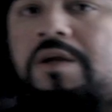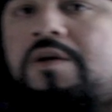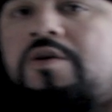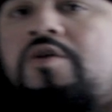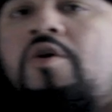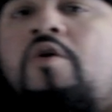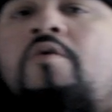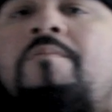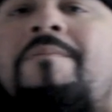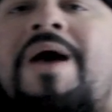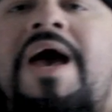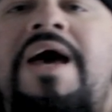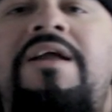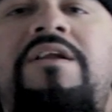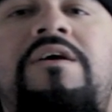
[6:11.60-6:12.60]

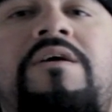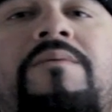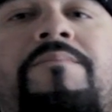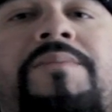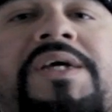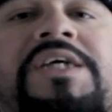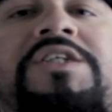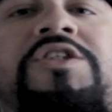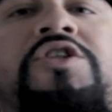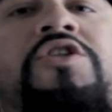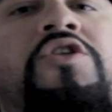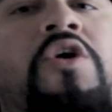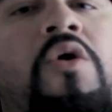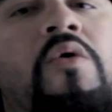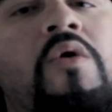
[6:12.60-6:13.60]
Nomad means
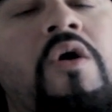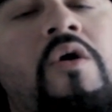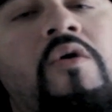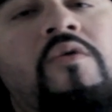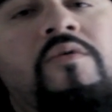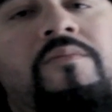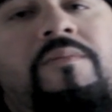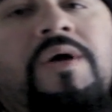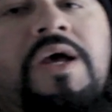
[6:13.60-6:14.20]
no home.